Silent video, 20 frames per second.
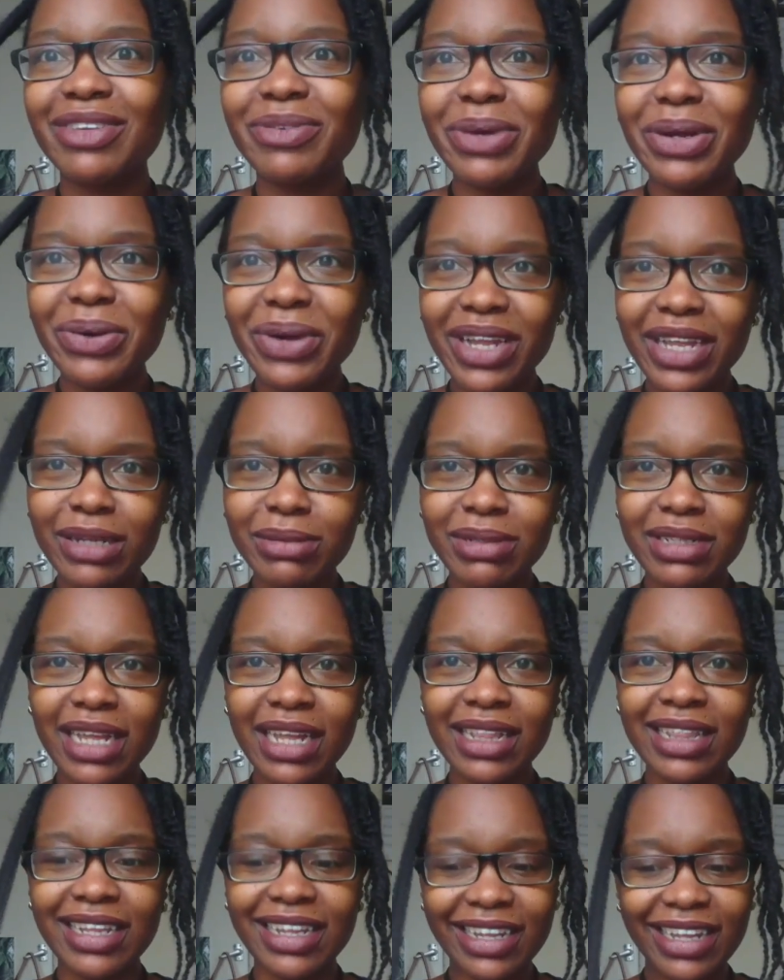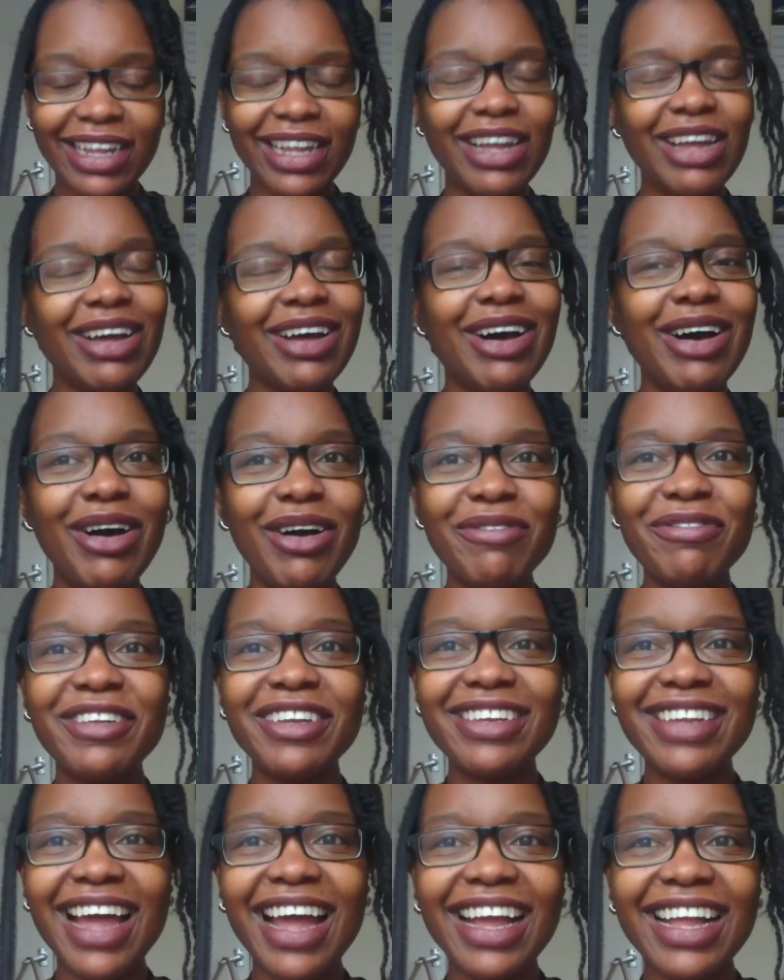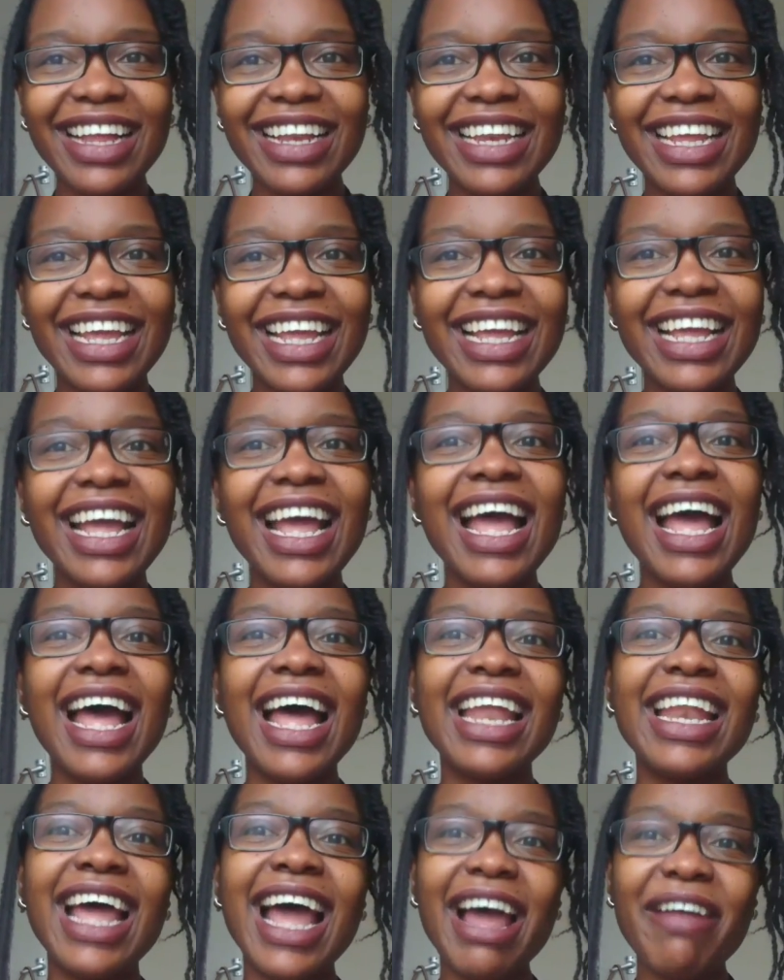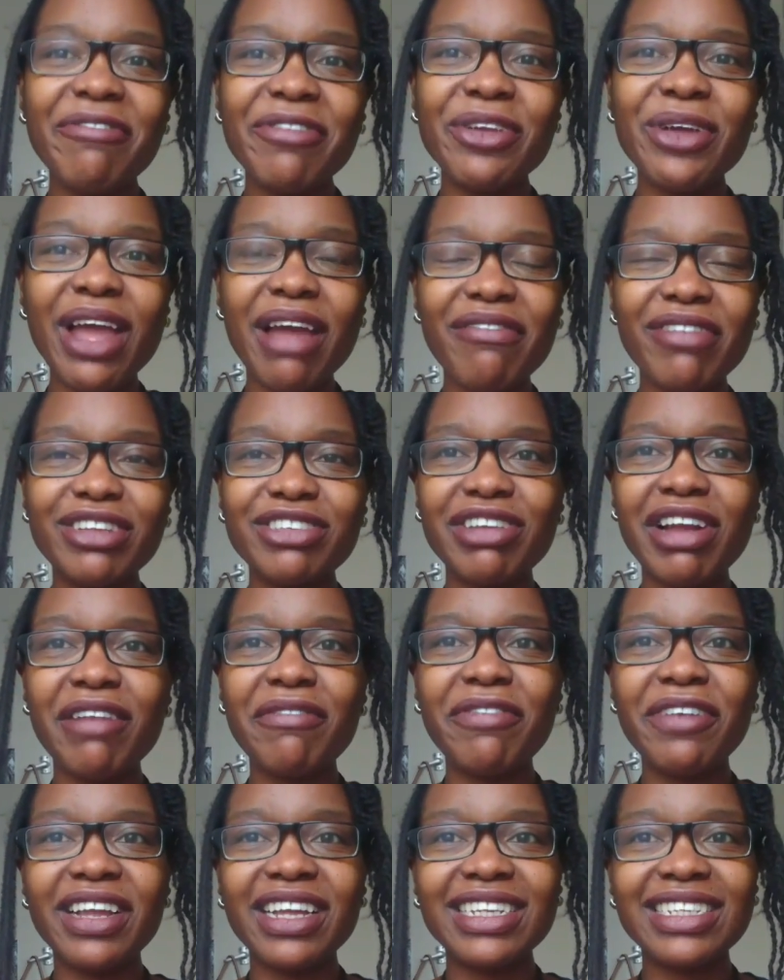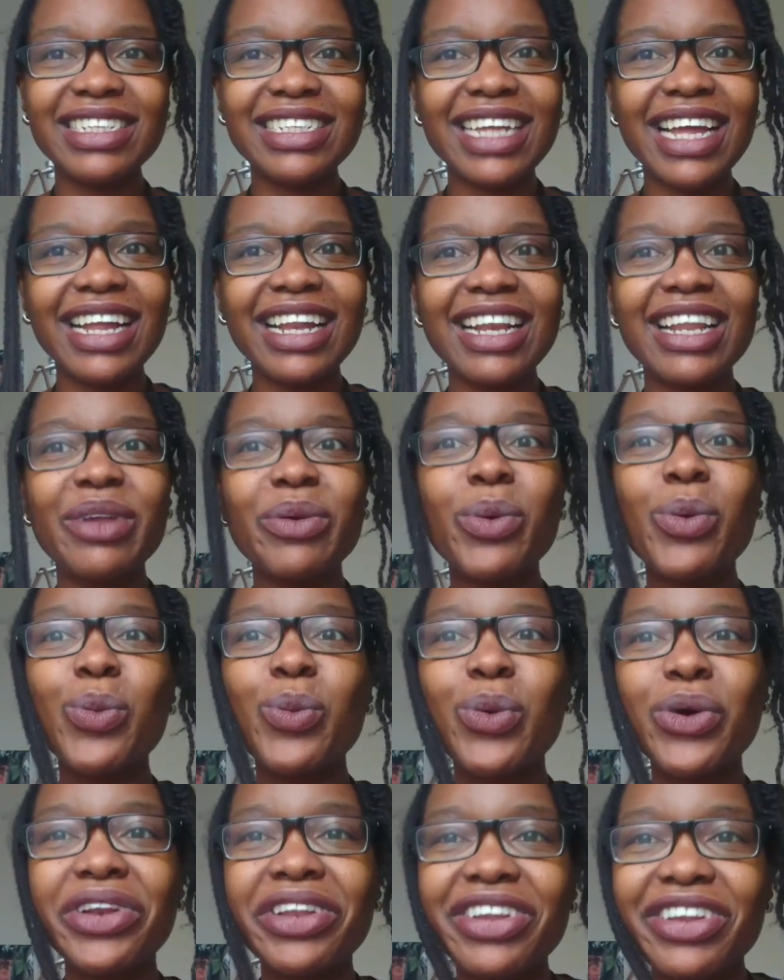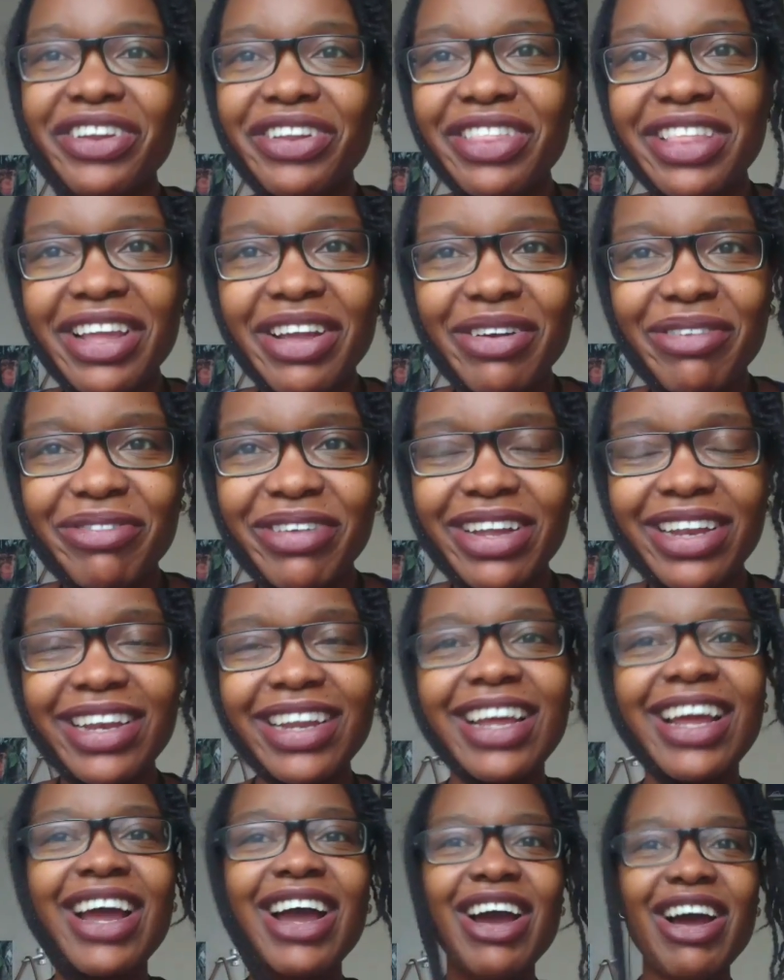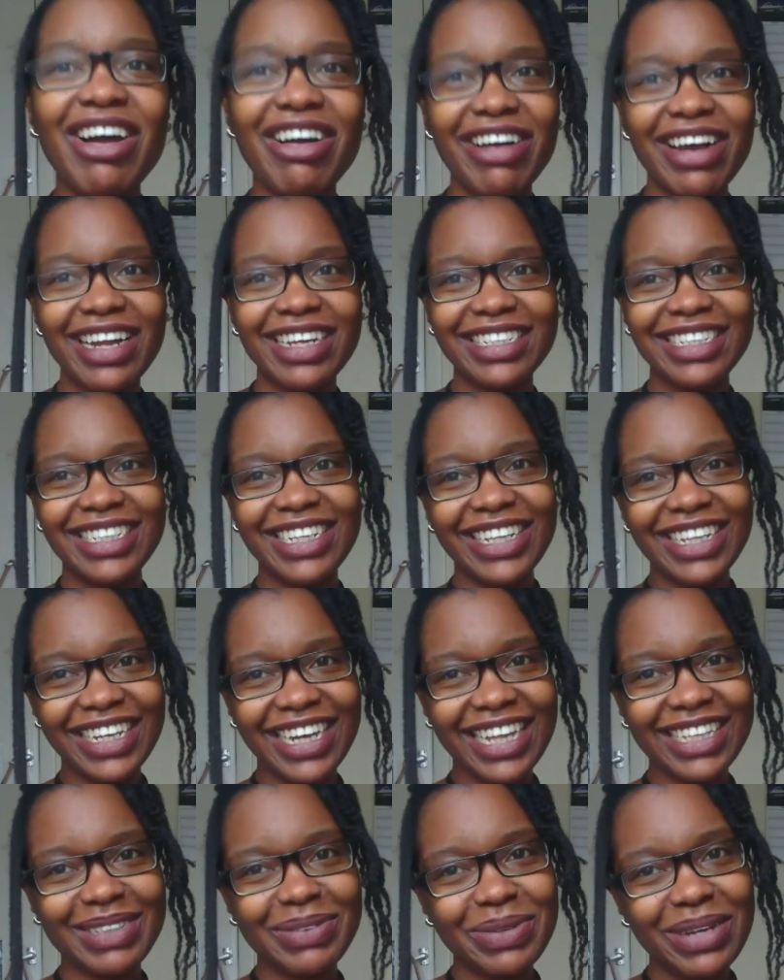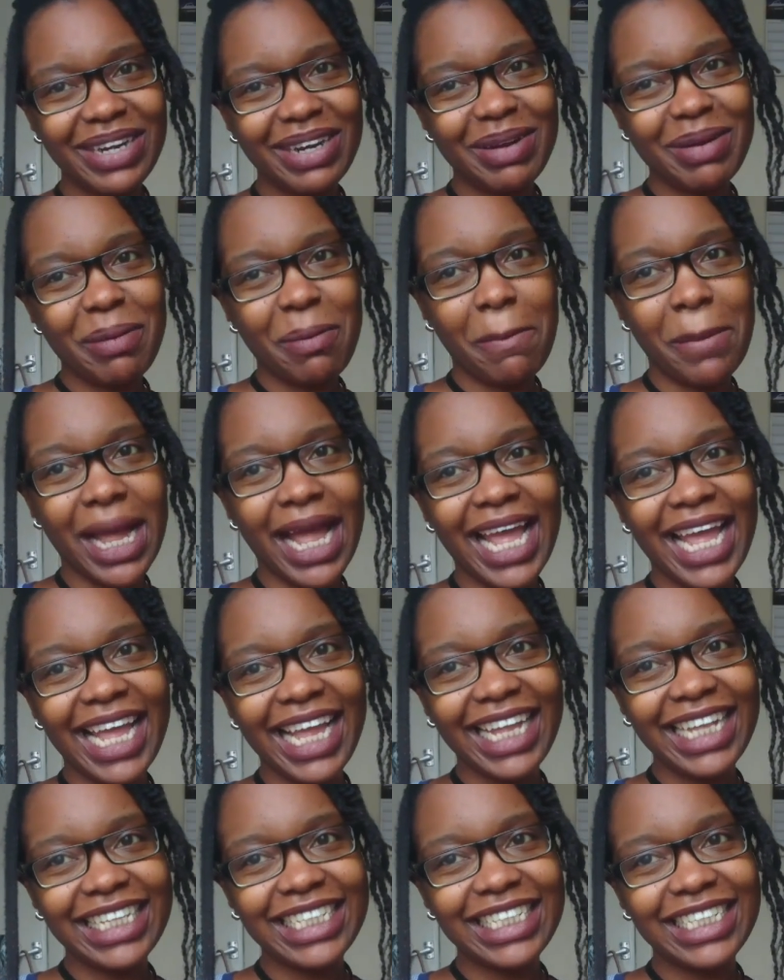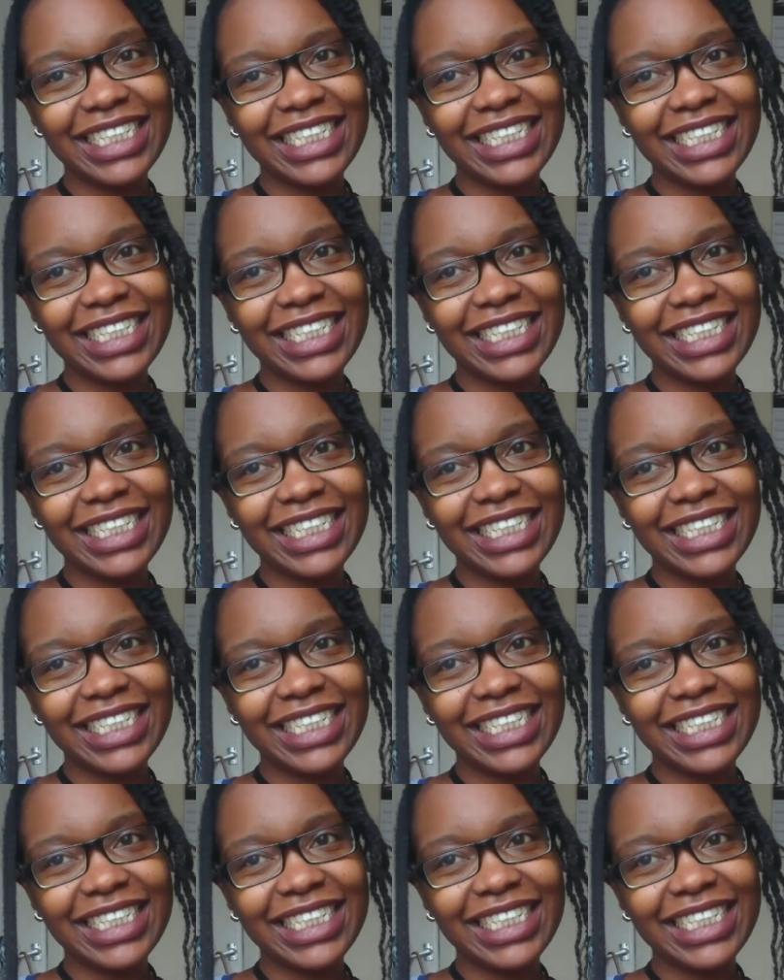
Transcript: Why do I keep saying that? Of detangling. And have you ever tried finger detangling? What did you think of it? All right, see you in the next one. Bye.